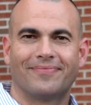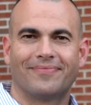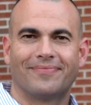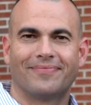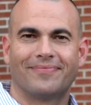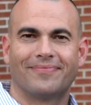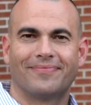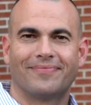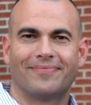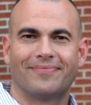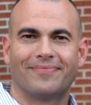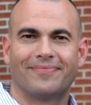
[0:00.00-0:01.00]

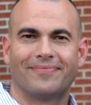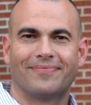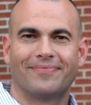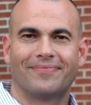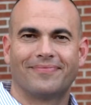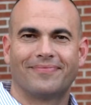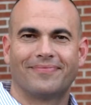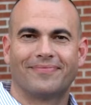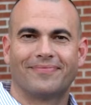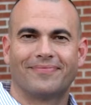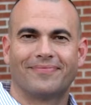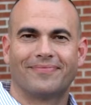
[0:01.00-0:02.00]

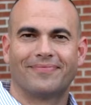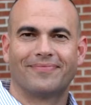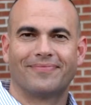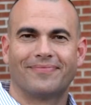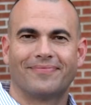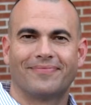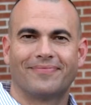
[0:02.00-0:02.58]
No one is speaking in this clip.